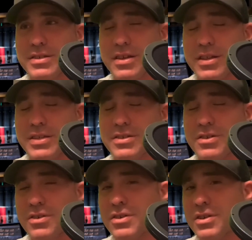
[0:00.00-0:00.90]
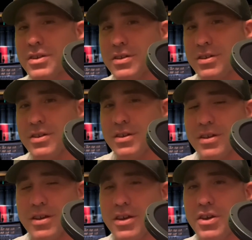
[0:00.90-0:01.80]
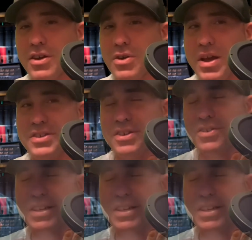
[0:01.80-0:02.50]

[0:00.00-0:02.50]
a good question. You could